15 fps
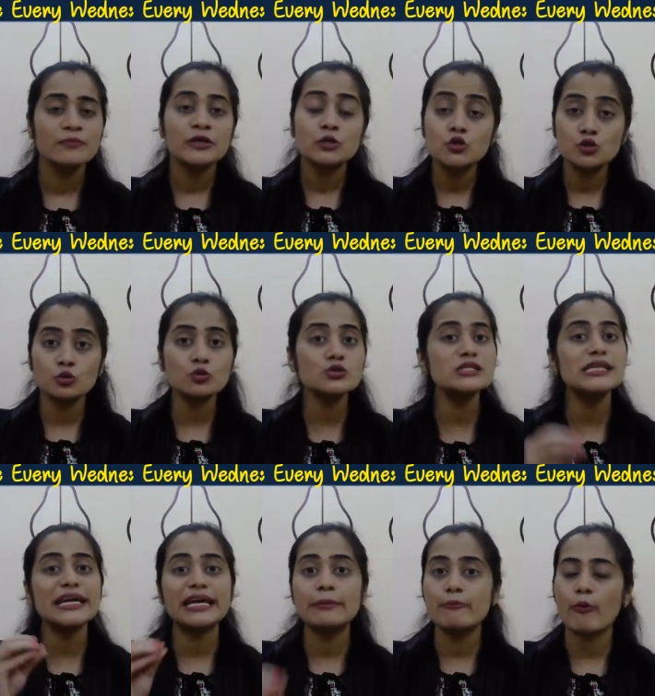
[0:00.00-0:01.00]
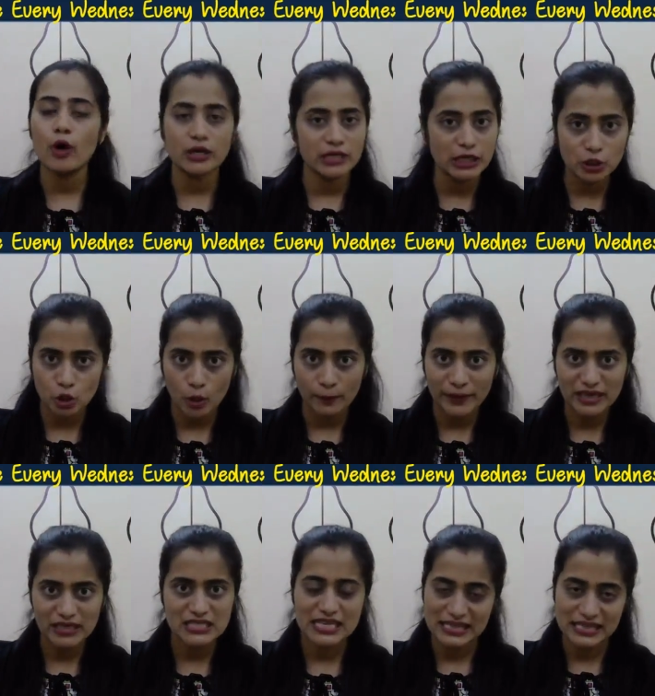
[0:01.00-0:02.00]
choose the important
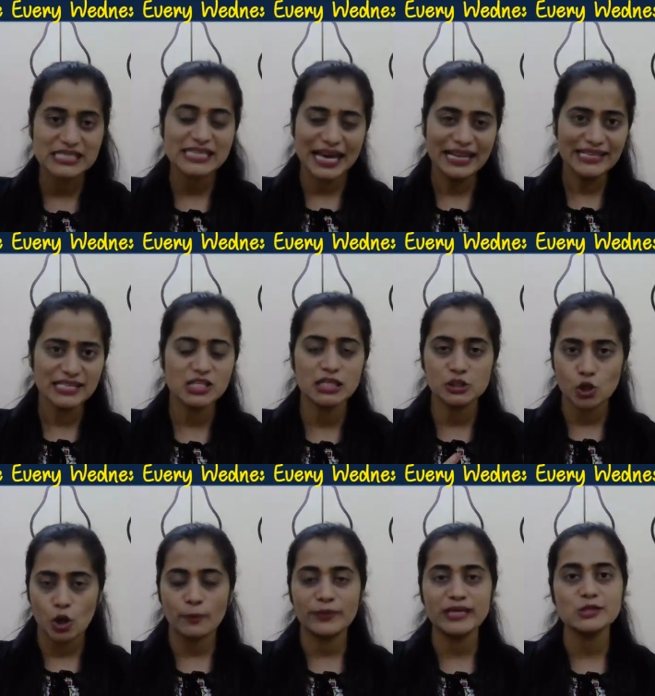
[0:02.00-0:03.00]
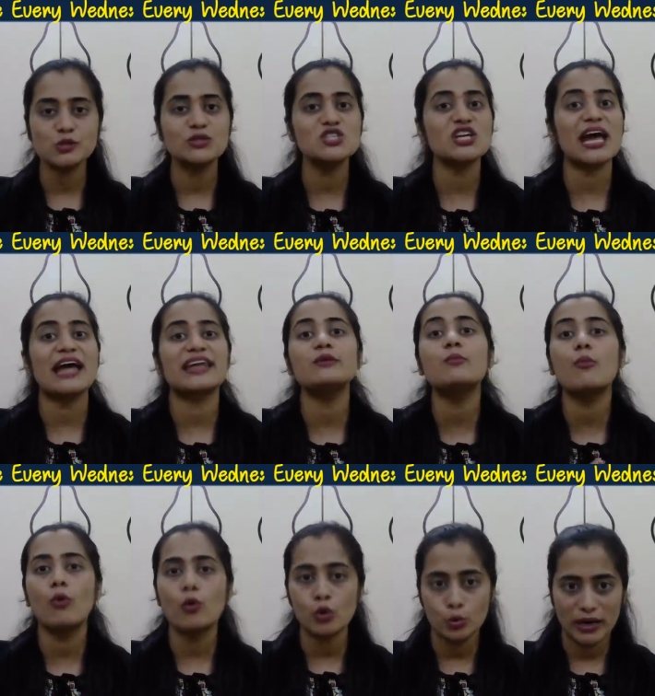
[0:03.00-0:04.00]
topics, in the sense the topics which carry
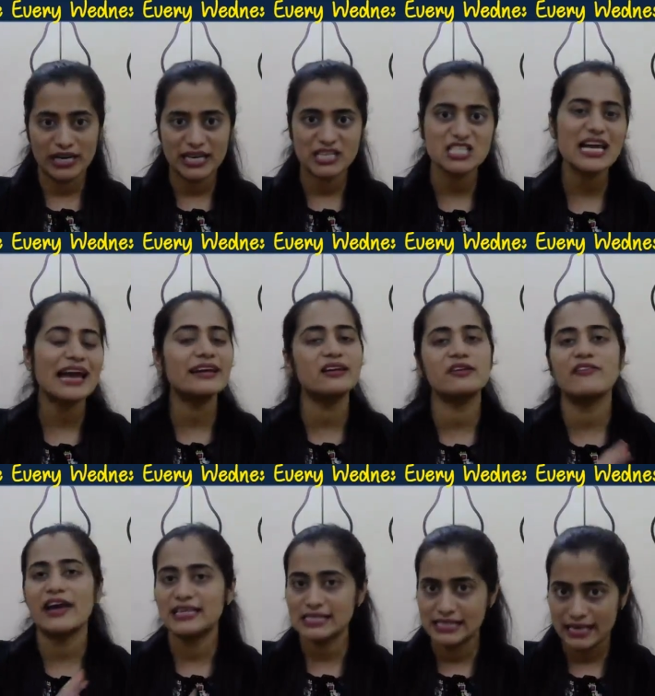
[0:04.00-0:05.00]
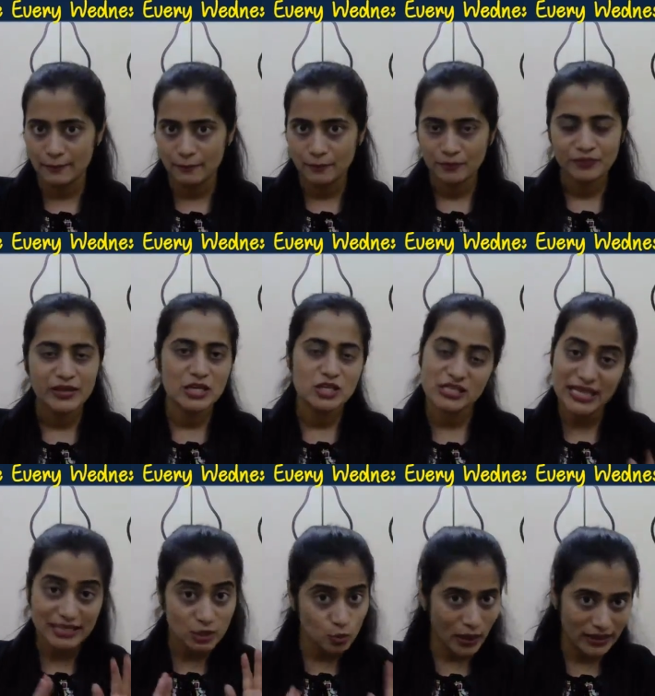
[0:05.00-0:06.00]
more weightage, and revise them. So
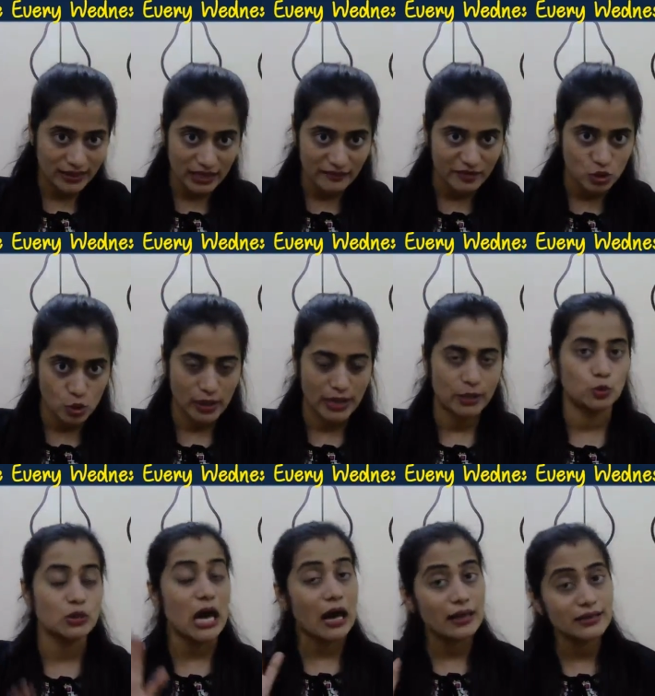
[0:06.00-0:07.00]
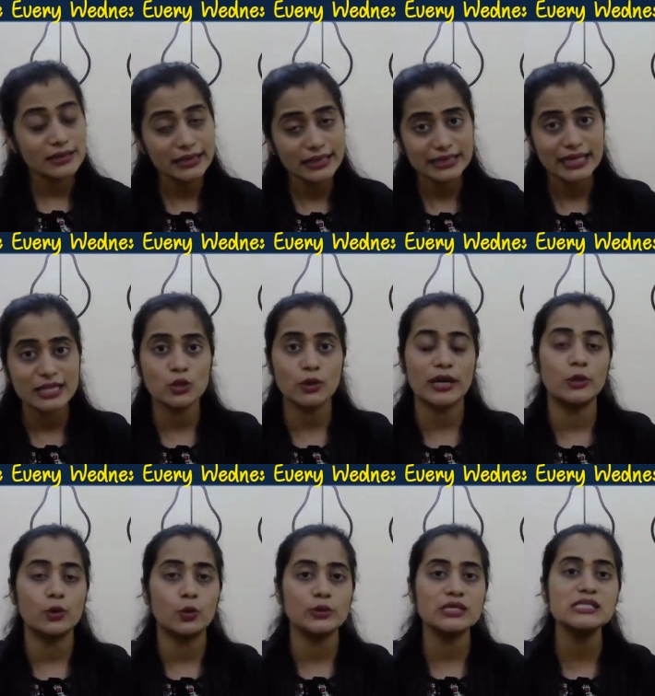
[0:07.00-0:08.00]
that's one thing which you can do. The other thing that you
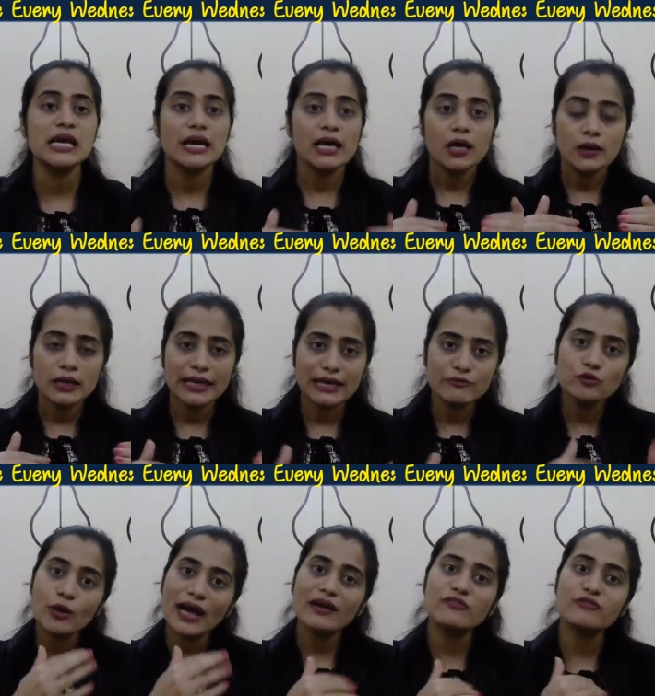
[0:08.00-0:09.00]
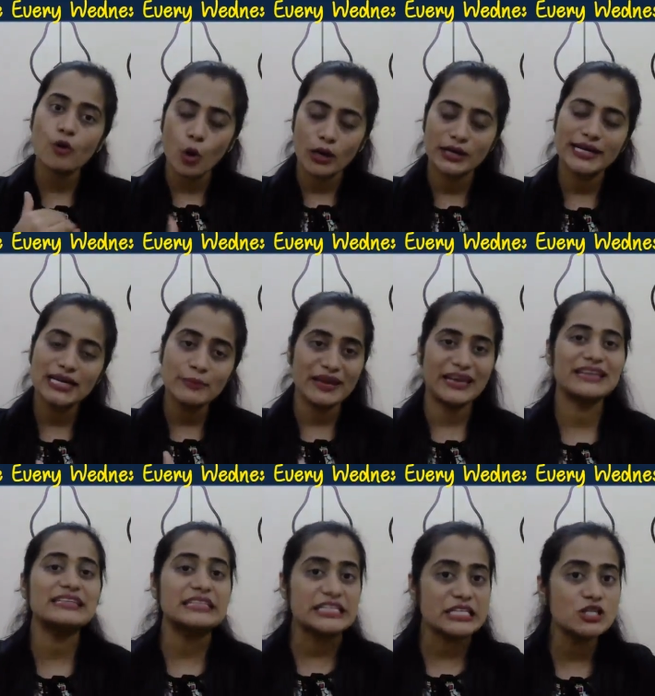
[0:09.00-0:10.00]
can do is, if you have already made a
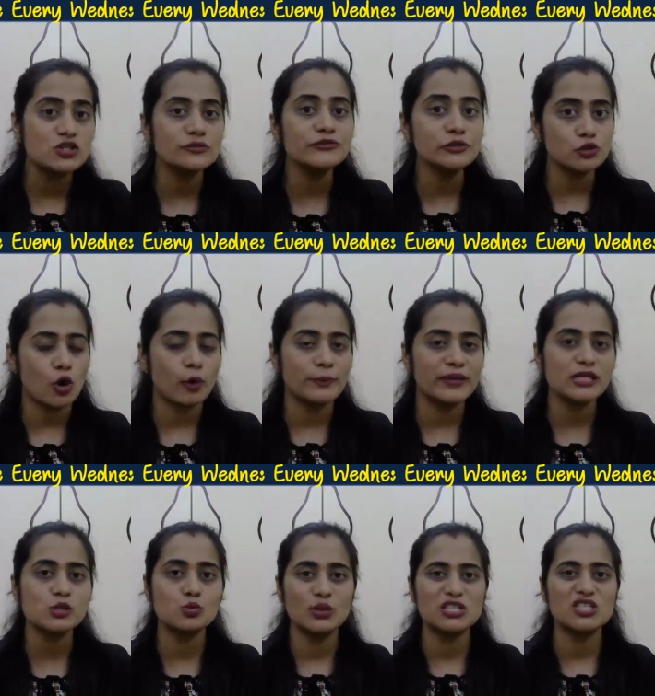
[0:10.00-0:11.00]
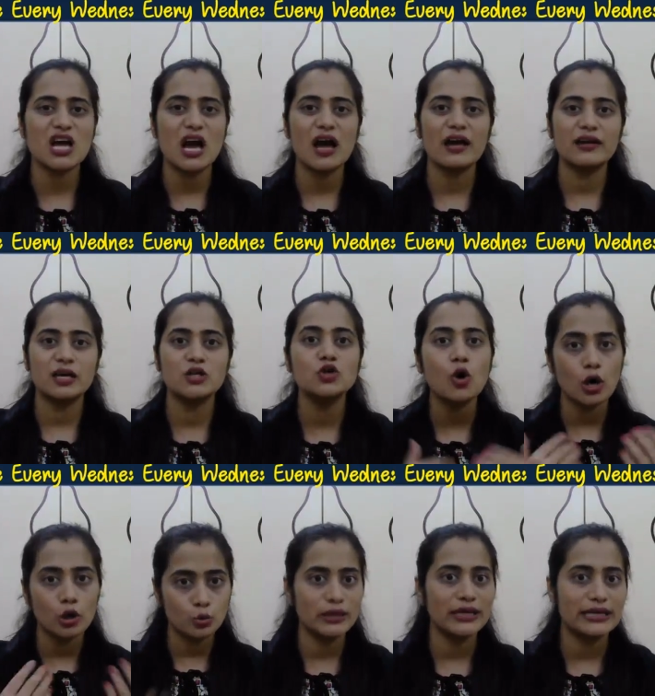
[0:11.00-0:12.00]
list of the topics which are your
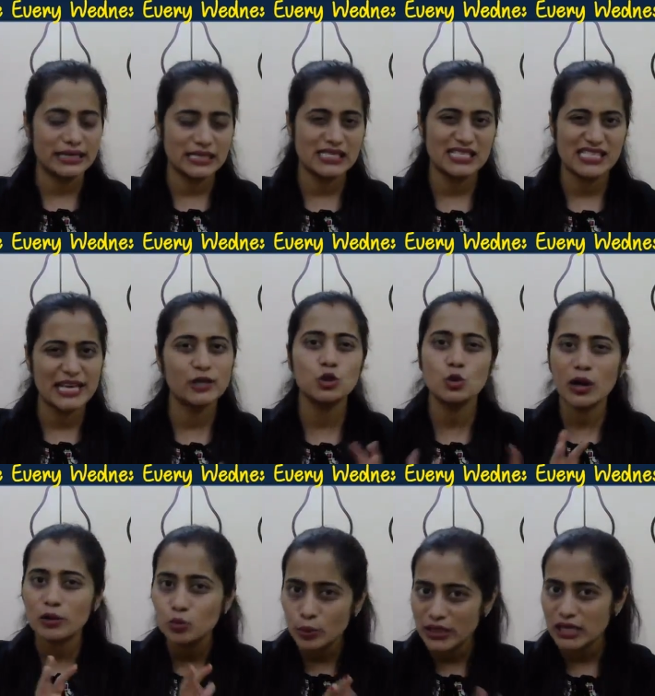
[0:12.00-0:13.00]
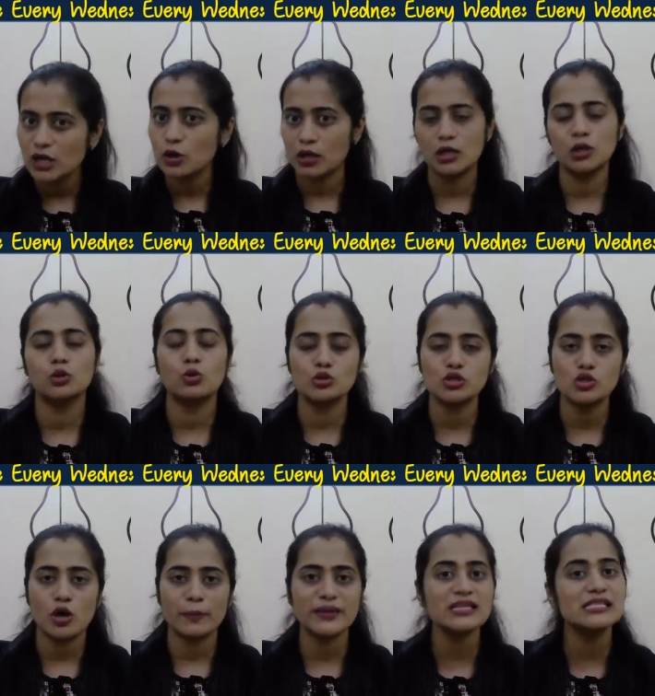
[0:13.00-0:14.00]
weaknesses, like you are weak in those
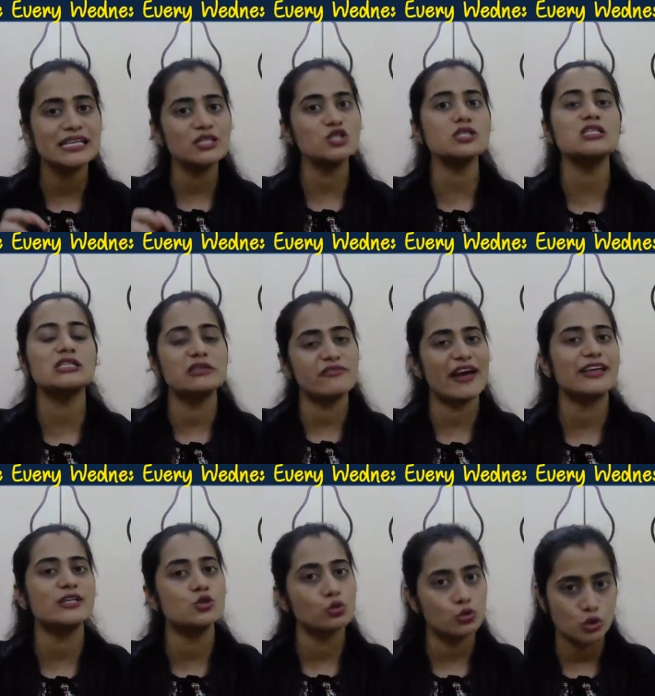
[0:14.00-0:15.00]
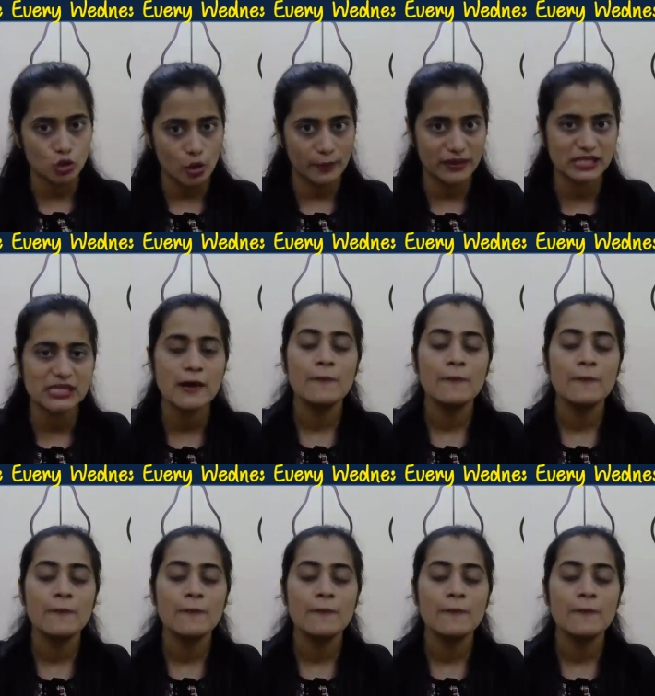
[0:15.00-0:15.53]
topics, then just revise those topics.